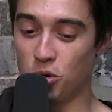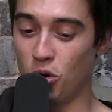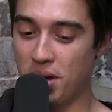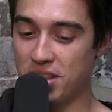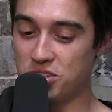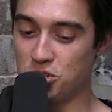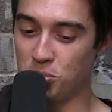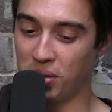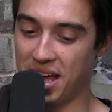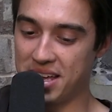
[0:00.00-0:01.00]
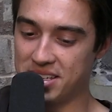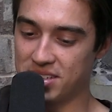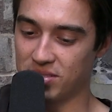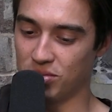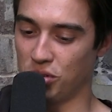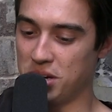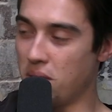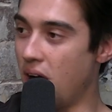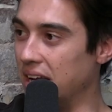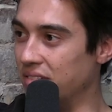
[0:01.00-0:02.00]
talk about those new players: Reed
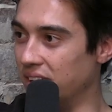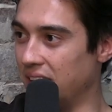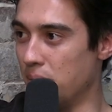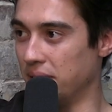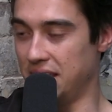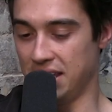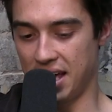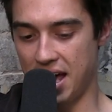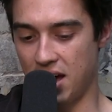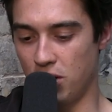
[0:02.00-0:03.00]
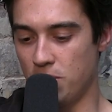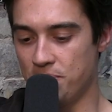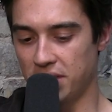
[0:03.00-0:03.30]
Marnie, Viliama Kikau,